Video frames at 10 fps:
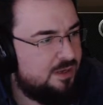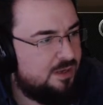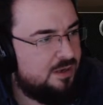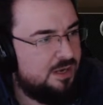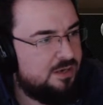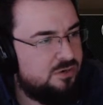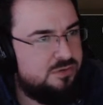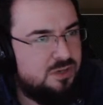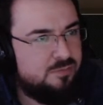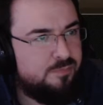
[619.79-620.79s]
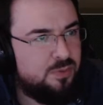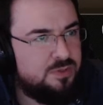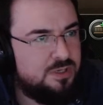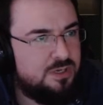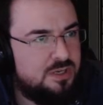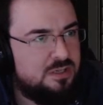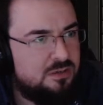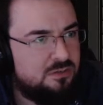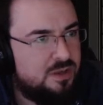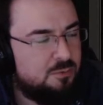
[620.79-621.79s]
I know you can build an
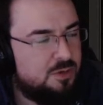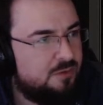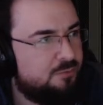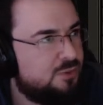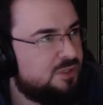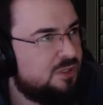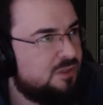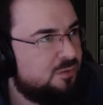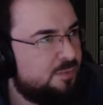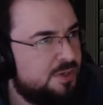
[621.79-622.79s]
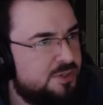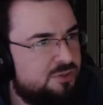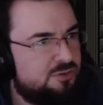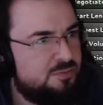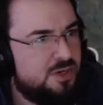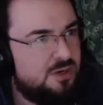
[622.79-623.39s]
Intel network. I've watched a little bit of streaming